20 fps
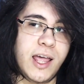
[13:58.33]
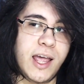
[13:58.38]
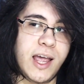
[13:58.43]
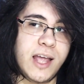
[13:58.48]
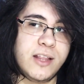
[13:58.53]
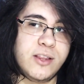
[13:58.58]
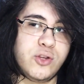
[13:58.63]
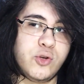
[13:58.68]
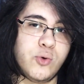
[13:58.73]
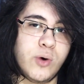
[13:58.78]

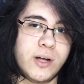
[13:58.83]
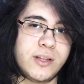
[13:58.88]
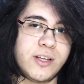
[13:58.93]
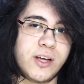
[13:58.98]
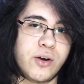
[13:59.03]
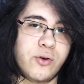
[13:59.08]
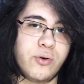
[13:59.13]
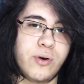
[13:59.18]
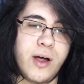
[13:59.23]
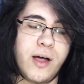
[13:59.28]
And to a
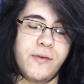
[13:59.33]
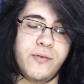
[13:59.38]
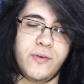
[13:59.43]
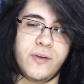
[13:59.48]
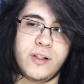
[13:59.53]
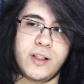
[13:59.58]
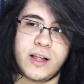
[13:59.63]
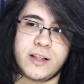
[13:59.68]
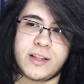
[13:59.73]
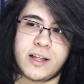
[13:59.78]
degree, I
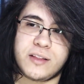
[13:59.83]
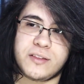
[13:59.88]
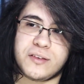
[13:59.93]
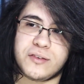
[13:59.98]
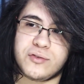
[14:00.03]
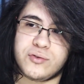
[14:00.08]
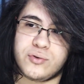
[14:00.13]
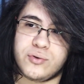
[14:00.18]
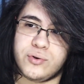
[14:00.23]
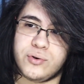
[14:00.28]
feel like
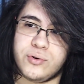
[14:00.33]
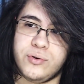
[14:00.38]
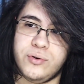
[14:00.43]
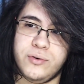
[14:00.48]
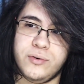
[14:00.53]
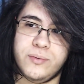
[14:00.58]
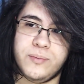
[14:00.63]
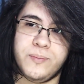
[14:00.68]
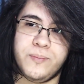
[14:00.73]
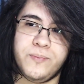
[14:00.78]
that's
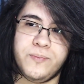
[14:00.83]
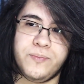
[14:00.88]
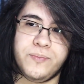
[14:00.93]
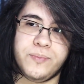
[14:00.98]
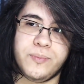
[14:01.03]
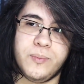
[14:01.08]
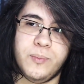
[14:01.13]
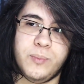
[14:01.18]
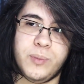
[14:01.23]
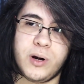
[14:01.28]
true,
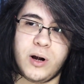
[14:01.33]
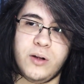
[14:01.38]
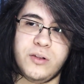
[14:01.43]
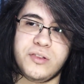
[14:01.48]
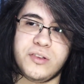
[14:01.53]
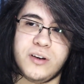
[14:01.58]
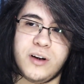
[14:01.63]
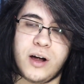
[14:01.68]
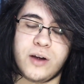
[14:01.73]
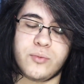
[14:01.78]
but
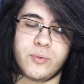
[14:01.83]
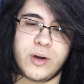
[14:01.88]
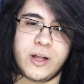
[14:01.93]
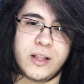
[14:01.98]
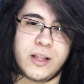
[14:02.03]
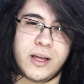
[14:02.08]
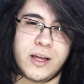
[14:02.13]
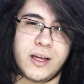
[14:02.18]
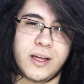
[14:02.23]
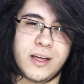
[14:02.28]
also not
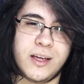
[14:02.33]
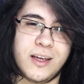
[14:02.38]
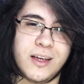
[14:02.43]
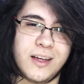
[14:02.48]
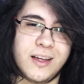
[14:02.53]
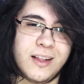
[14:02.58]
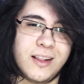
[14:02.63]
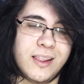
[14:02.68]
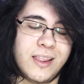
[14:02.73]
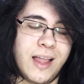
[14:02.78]
really.
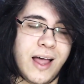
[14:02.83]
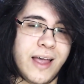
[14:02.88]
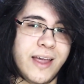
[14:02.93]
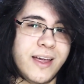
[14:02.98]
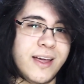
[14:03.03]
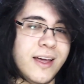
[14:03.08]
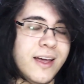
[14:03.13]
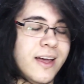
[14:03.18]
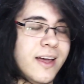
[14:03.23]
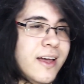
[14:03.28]

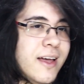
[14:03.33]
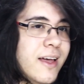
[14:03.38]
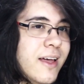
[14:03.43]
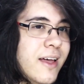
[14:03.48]
Like,